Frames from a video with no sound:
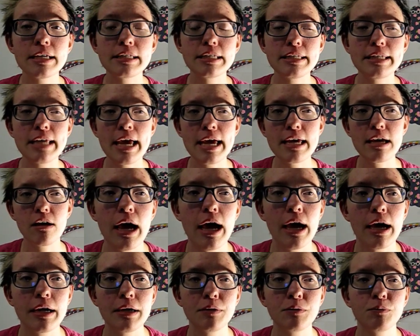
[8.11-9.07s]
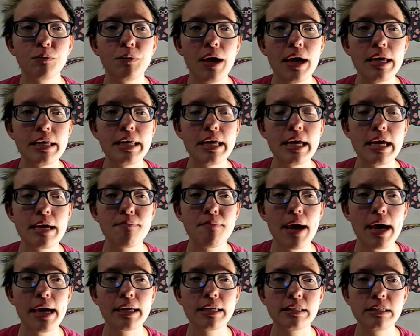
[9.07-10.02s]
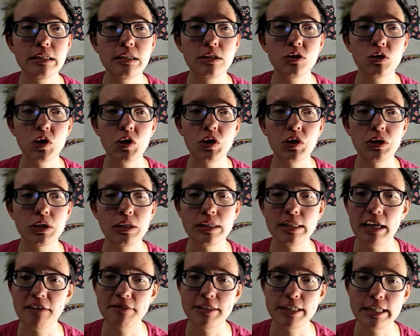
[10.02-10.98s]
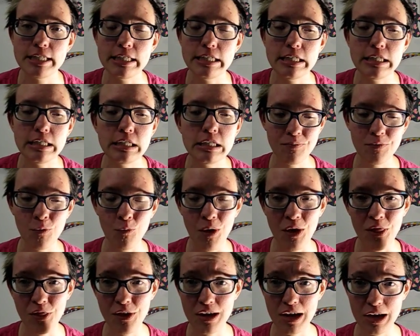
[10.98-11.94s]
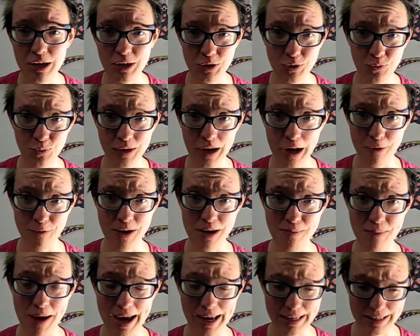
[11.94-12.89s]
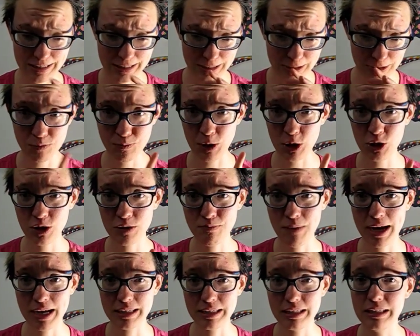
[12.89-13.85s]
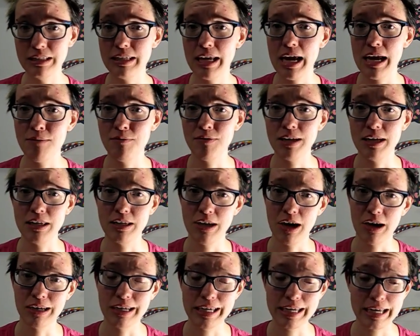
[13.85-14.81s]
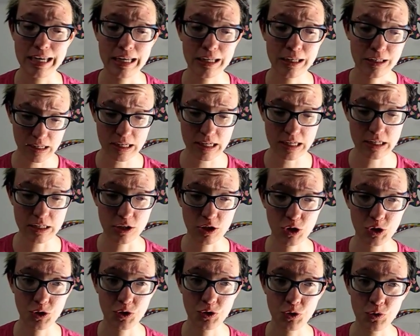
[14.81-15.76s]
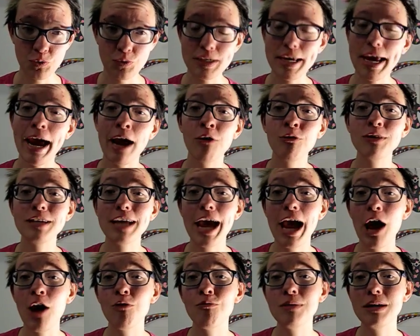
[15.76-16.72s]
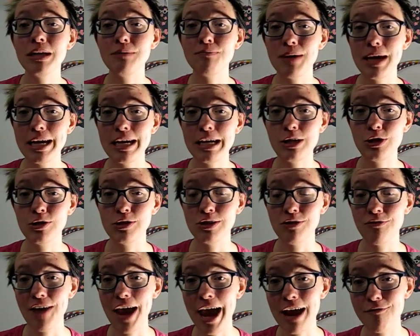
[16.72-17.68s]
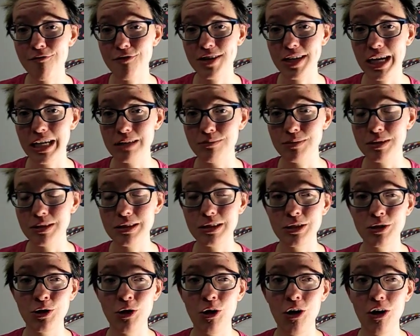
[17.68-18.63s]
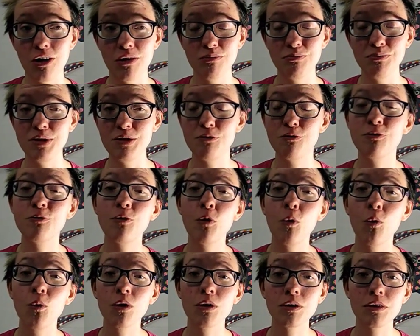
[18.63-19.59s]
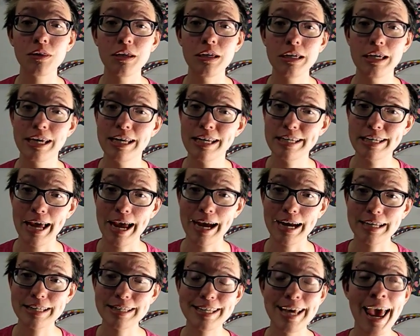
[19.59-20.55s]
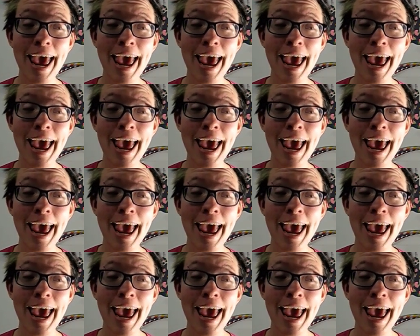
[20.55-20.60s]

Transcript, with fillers: Today I read a magazine called 17. one thing I do when I read magazines, especially magazines aimed at young kids, is to count how many pages of advertisements there are before the index